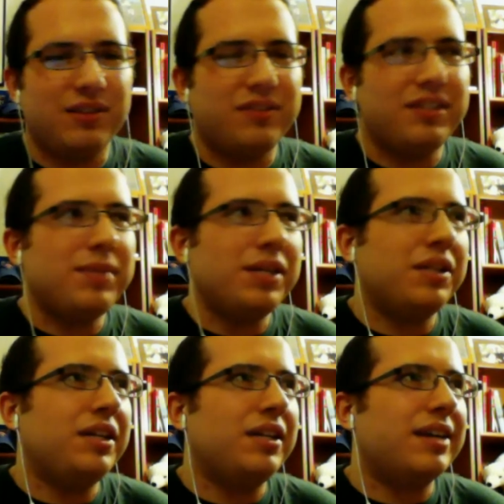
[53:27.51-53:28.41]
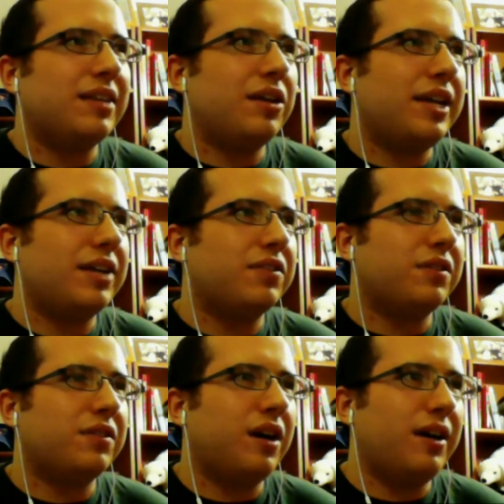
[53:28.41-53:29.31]
Seemingly not
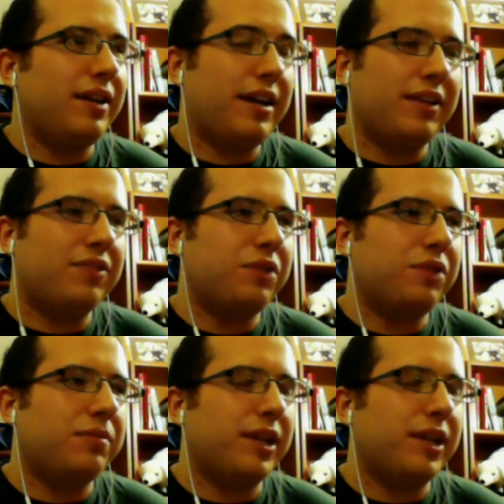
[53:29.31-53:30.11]
next week,